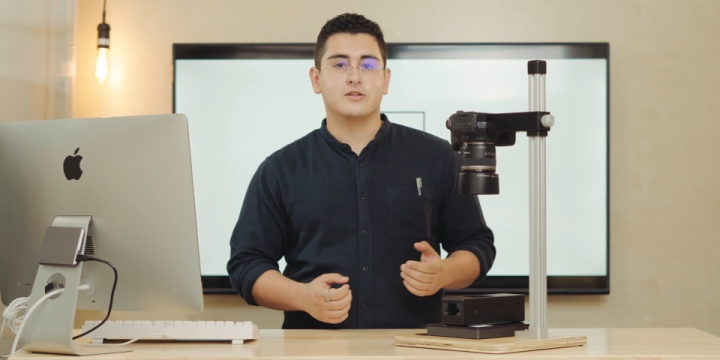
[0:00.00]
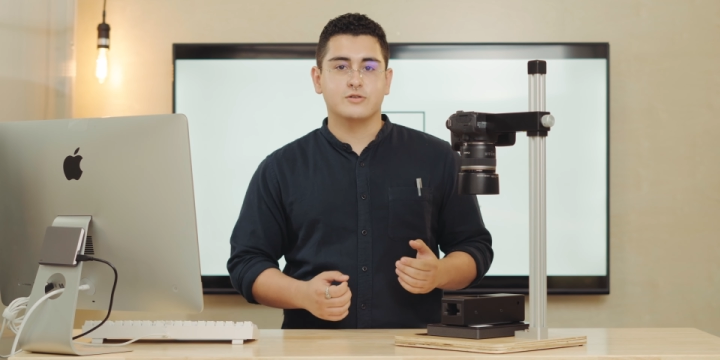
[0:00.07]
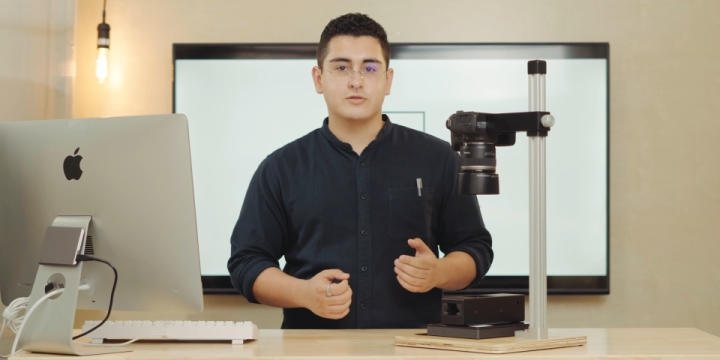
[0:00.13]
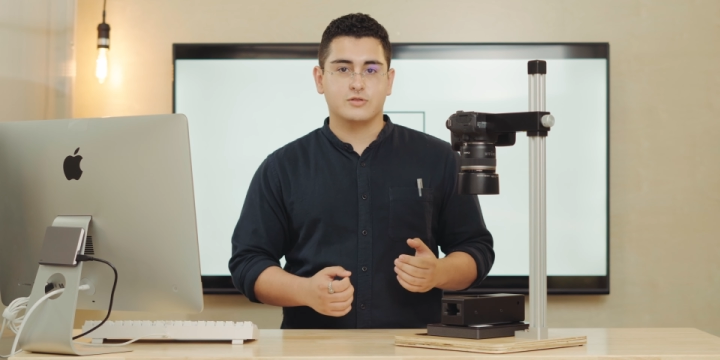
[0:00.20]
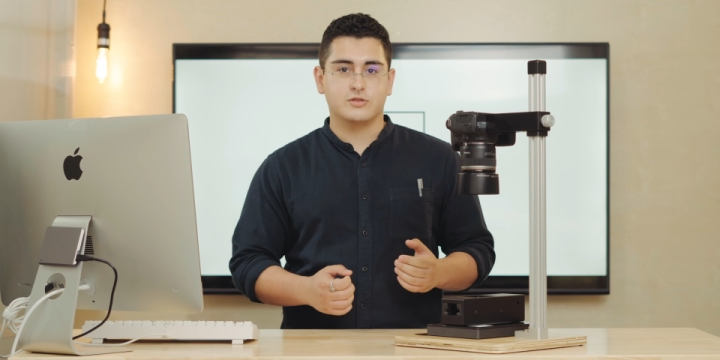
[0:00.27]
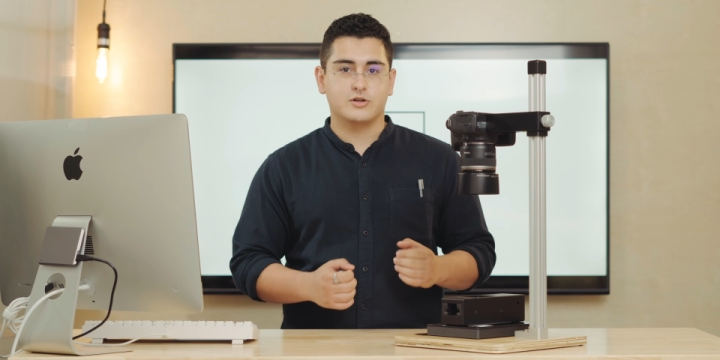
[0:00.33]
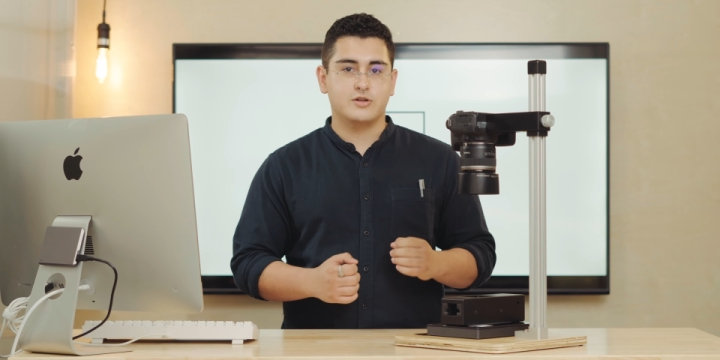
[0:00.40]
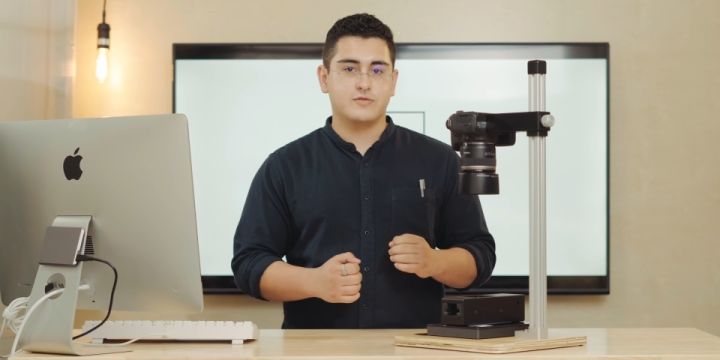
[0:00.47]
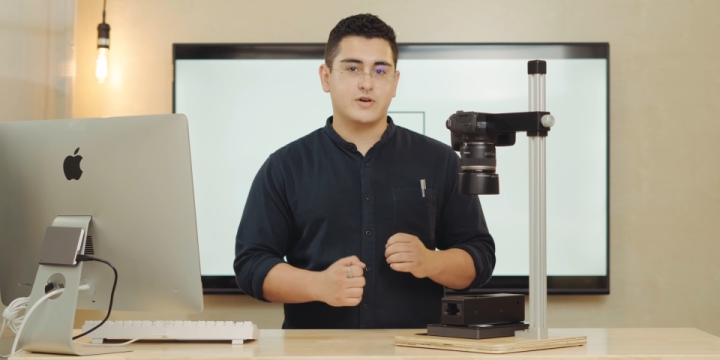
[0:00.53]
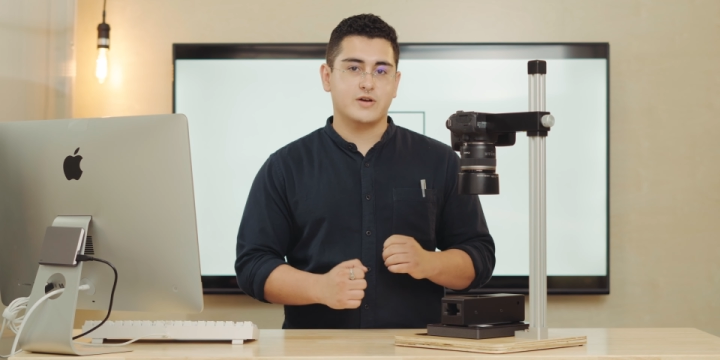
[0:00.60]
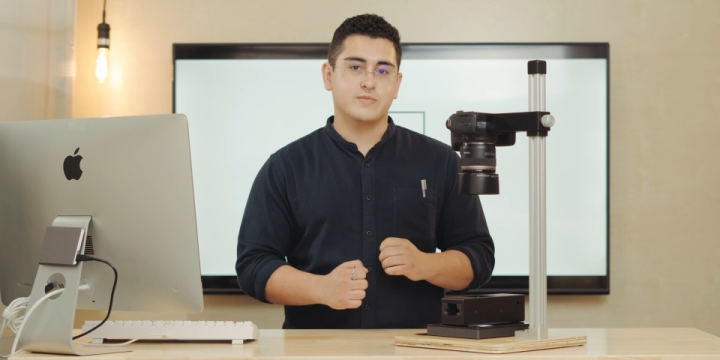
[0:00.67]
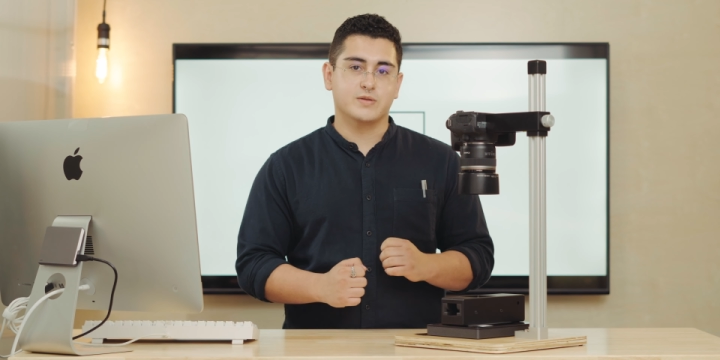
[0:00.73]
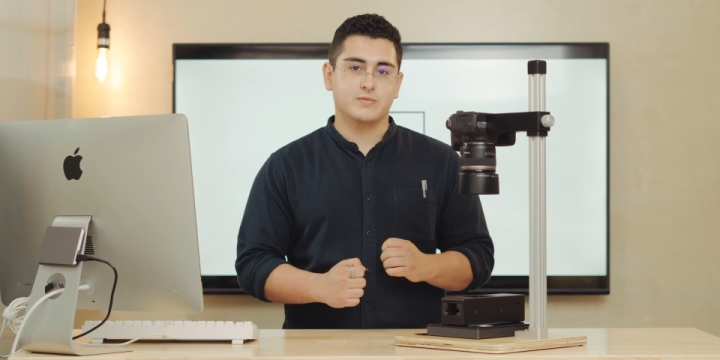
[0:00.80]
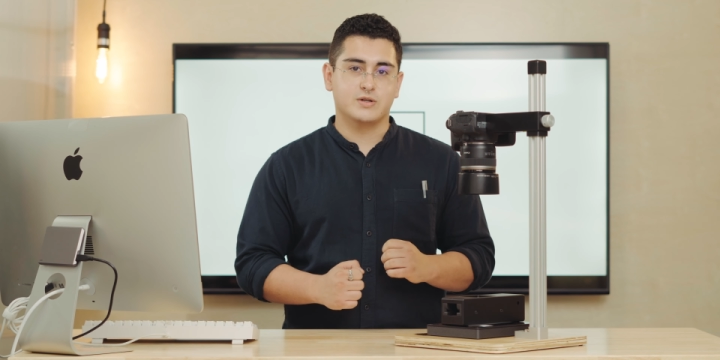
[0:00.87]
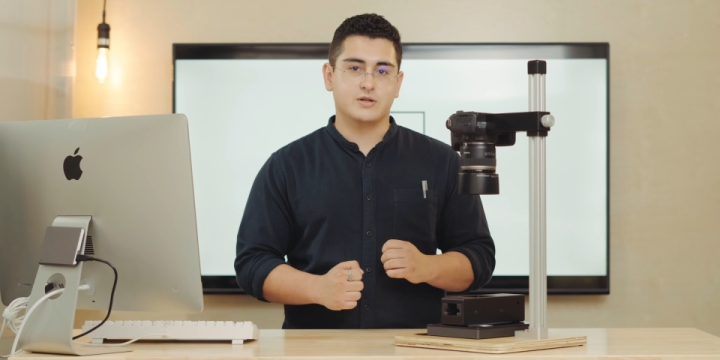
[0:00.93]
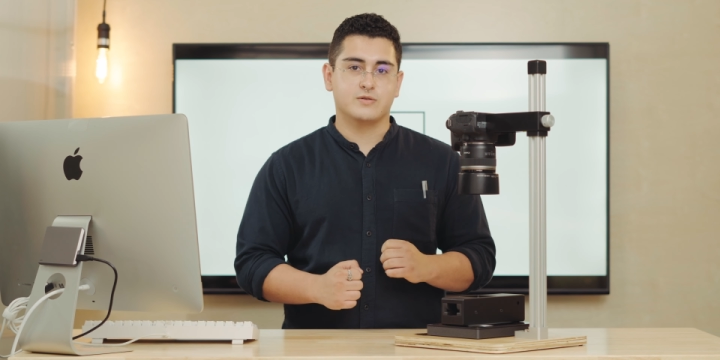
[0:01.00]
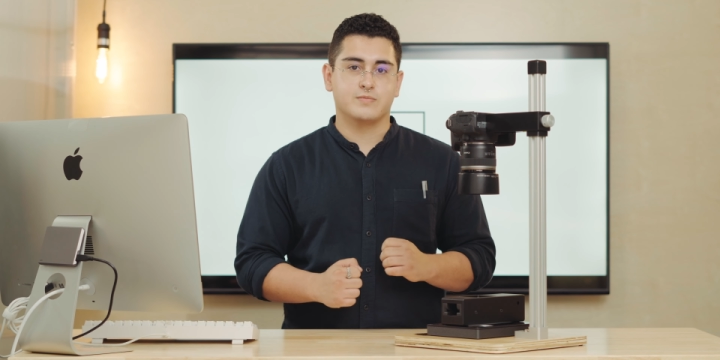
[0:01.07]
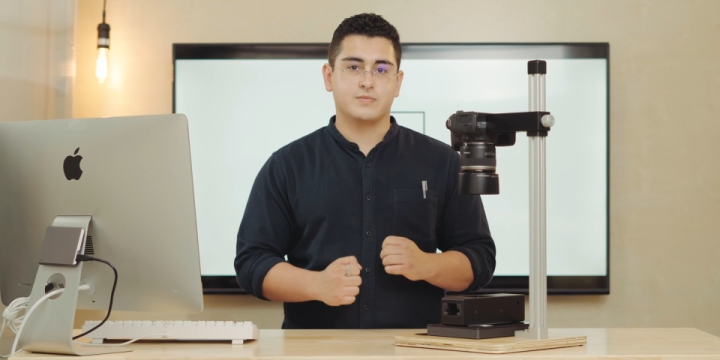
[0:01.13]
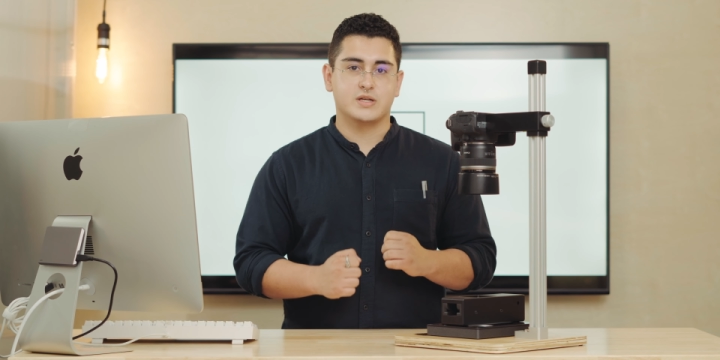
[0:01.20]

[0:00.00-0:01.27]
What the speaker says: new 35mm